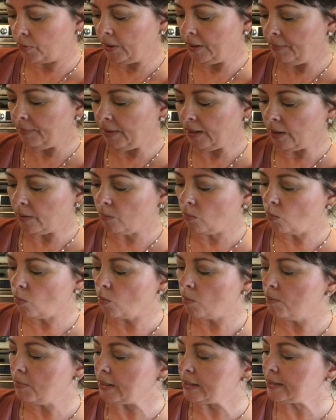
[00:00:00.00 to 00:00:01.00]
premium
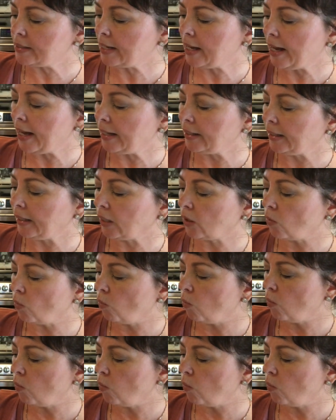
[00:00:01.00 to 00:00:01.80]
metallic